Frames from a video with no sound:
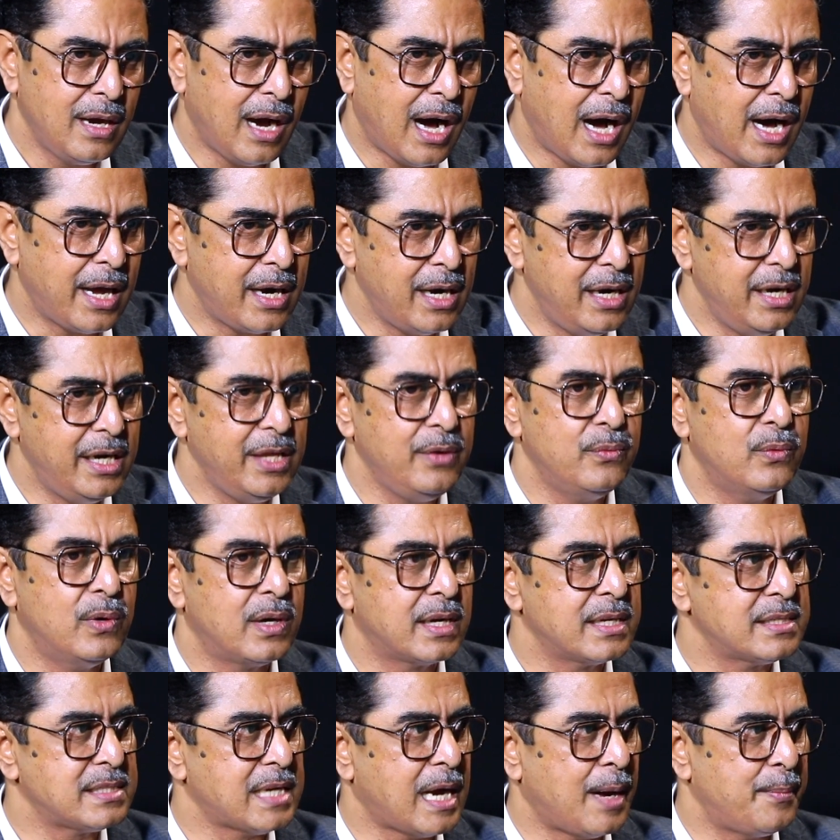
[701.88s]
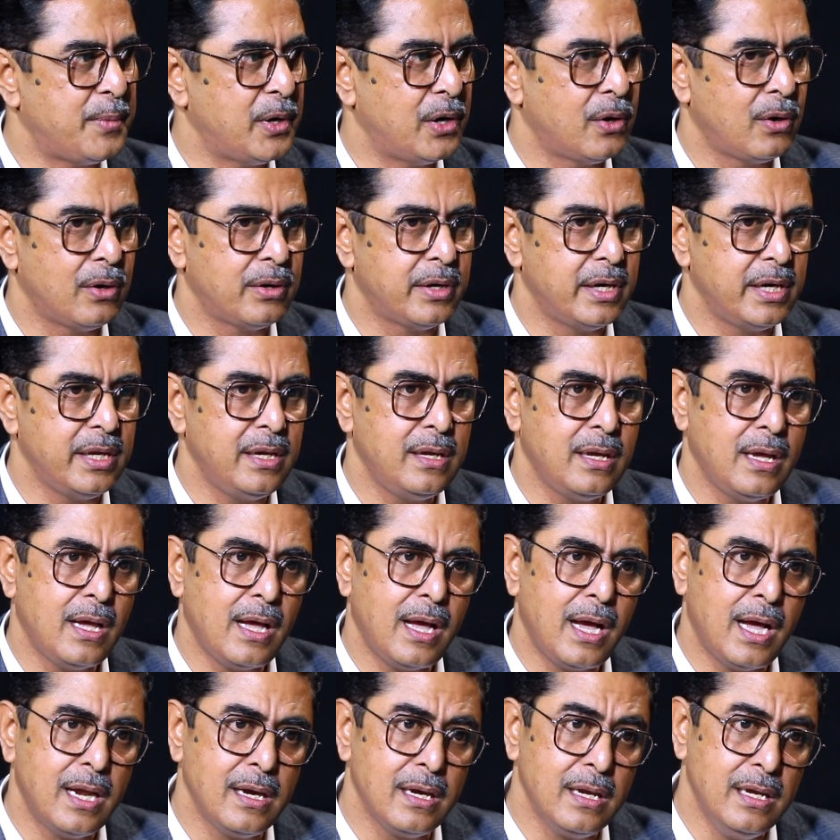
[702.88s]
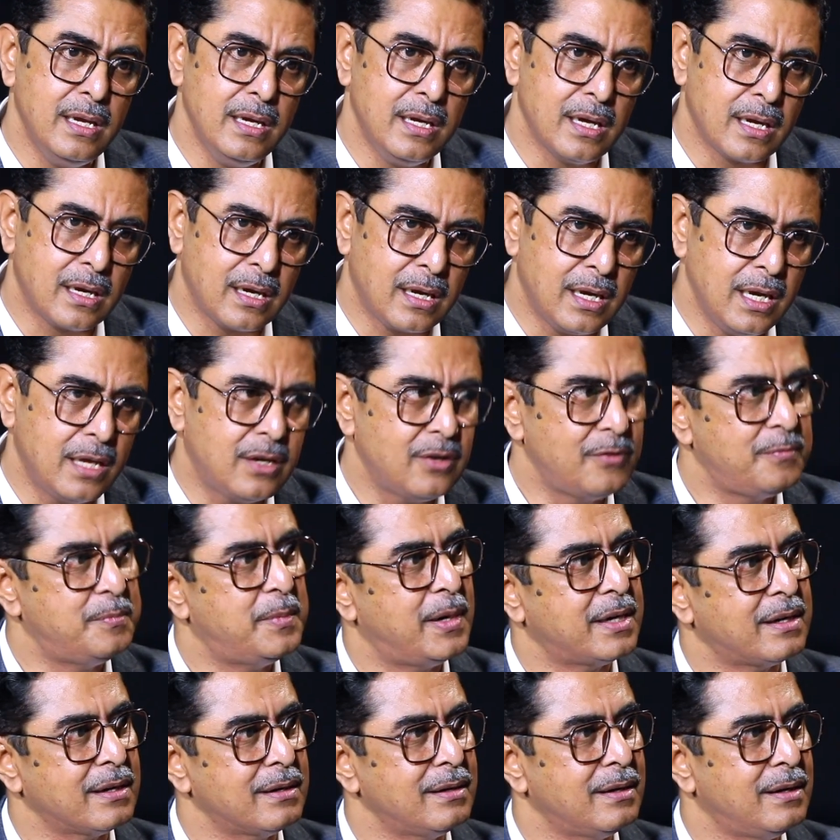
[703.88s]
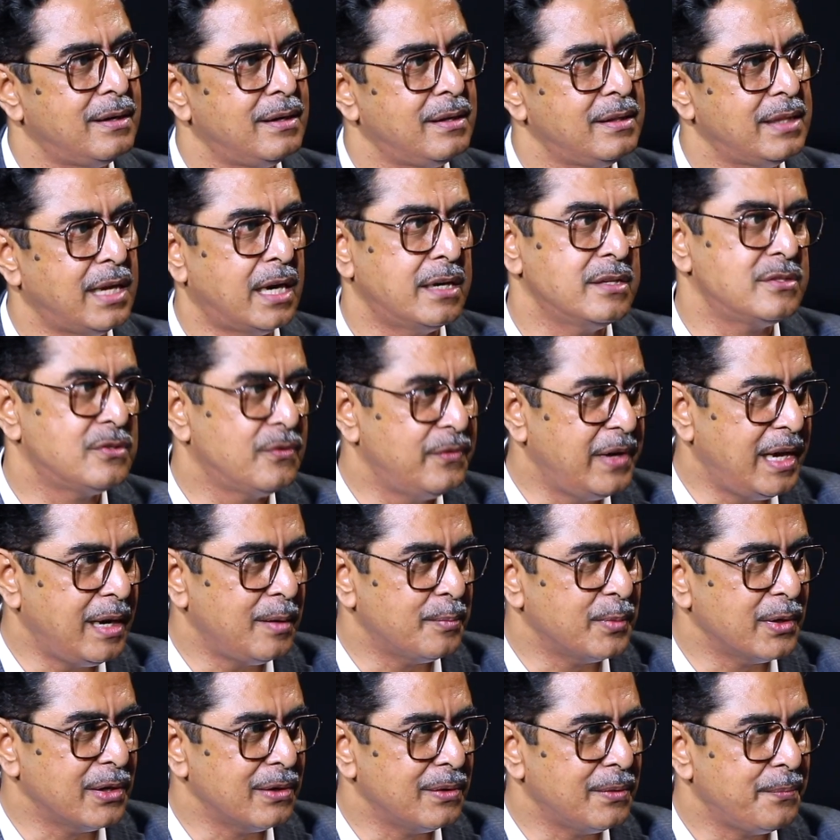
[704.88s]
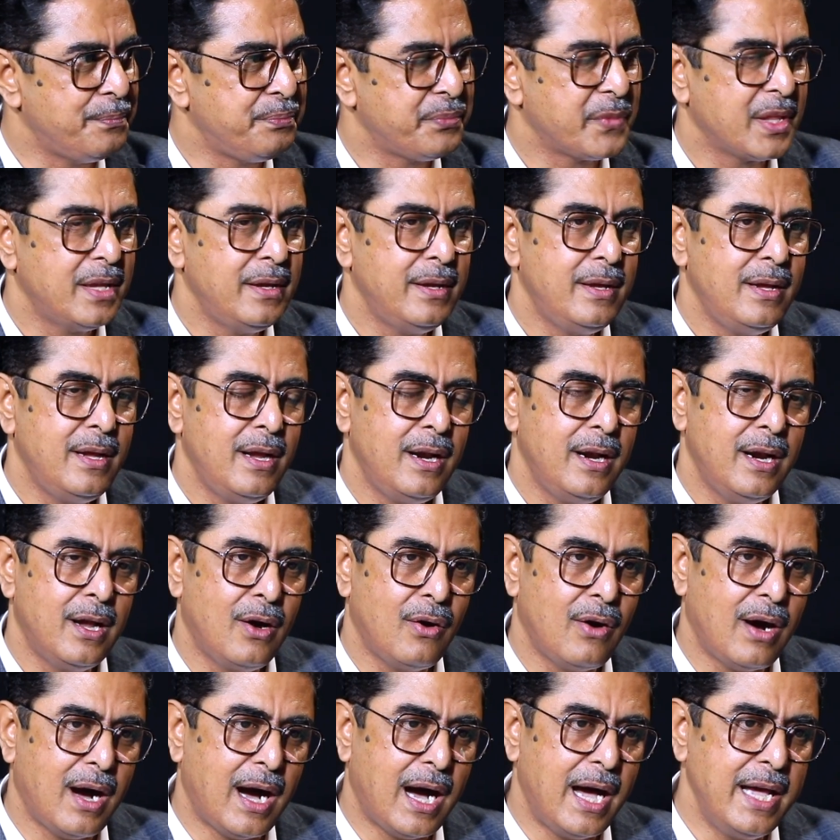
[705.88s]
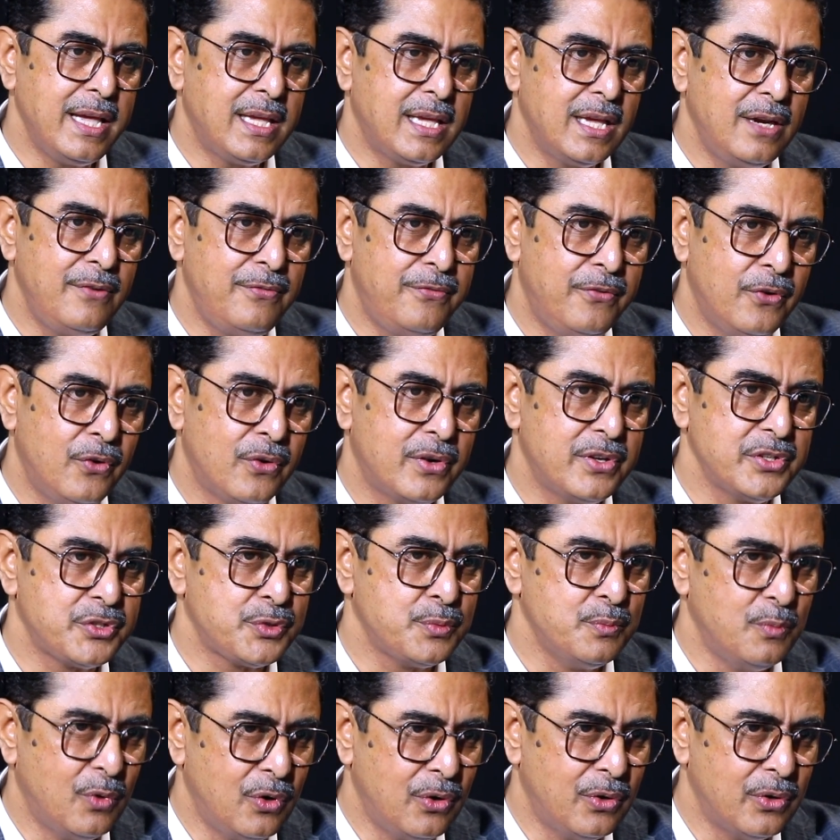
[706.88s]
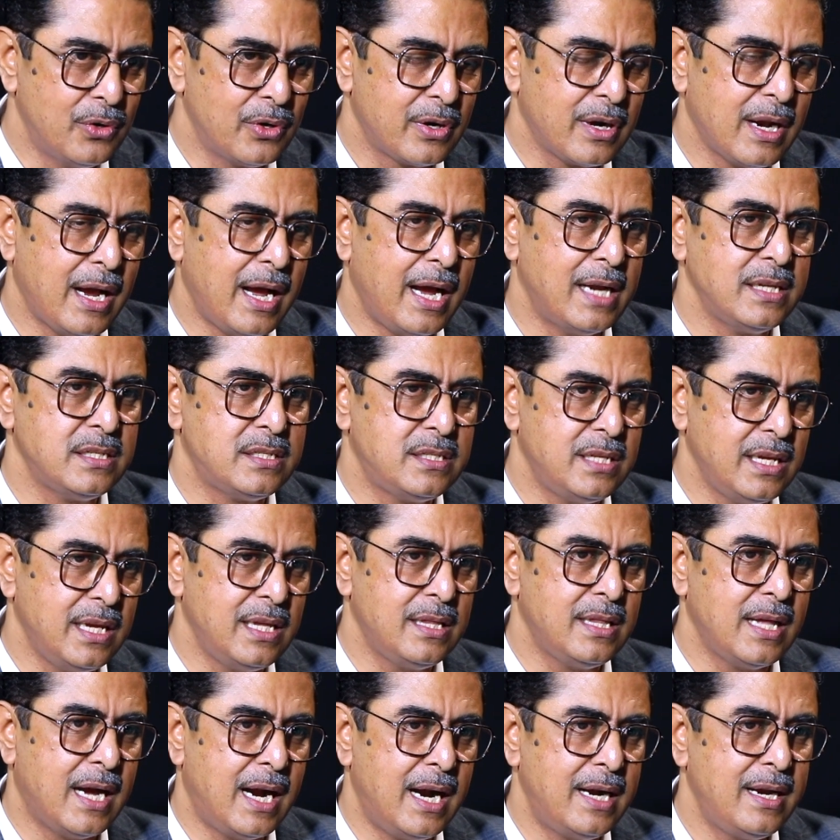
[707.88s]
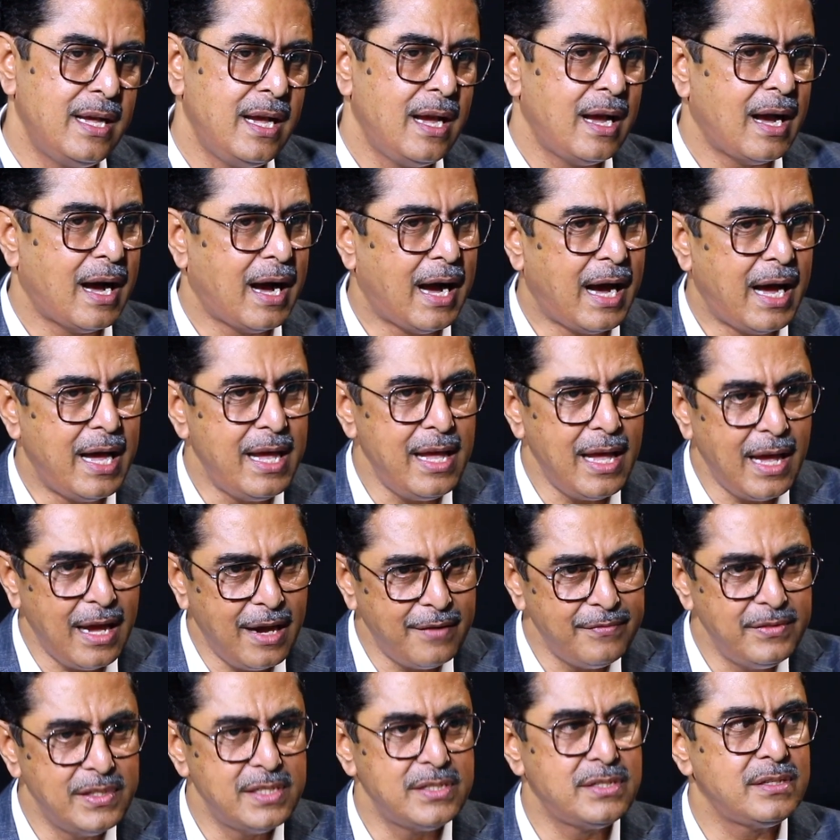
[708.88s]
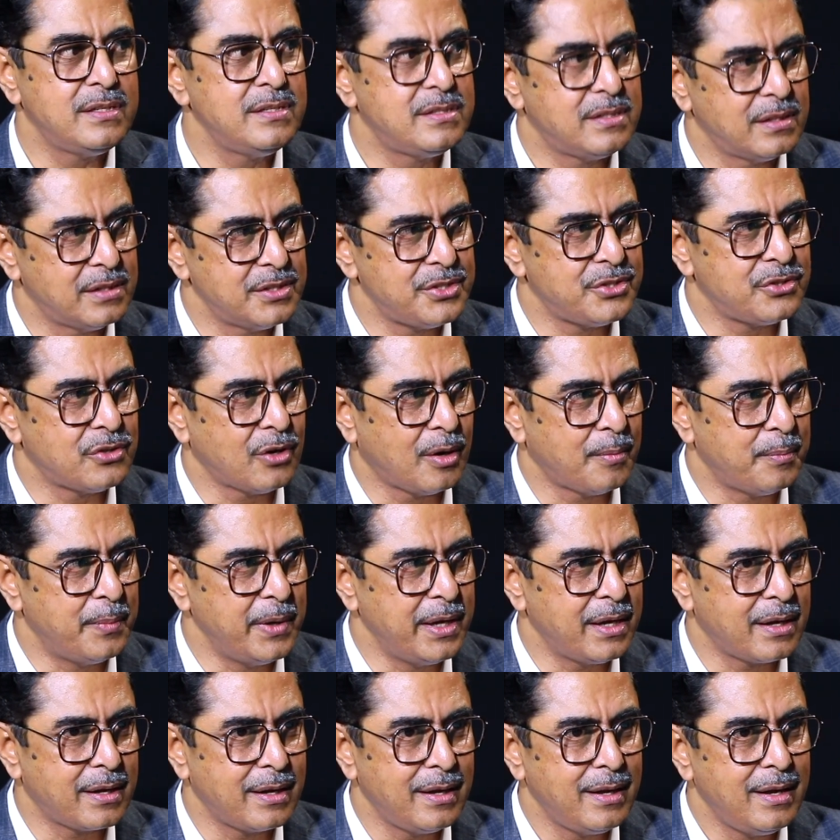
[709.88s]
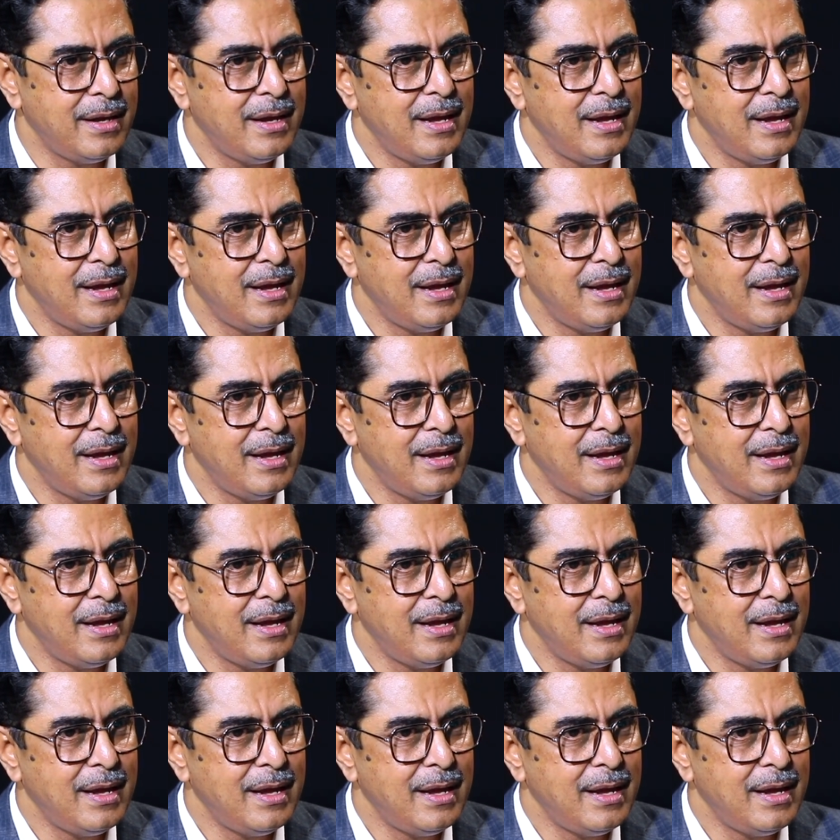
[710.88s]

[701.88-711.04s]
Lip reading: R&D work has happened already, and in a click of button, that is available. Now, I can focus more and say that I have this research topic.